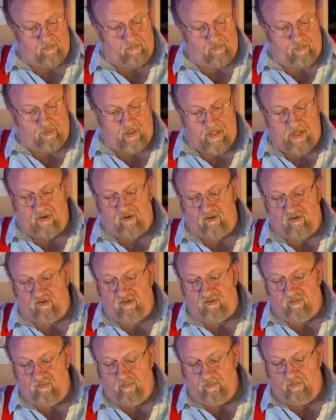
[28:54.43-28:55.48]

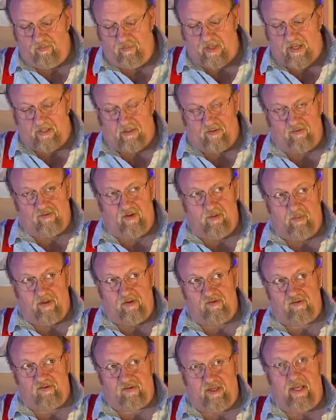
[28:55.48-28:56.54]
pH balance in my
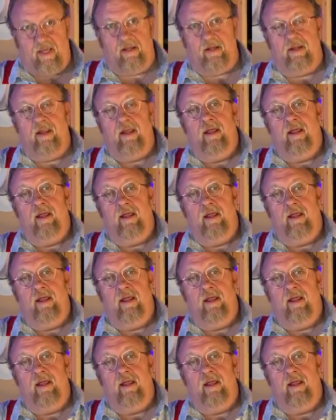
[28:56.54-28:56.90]
skin,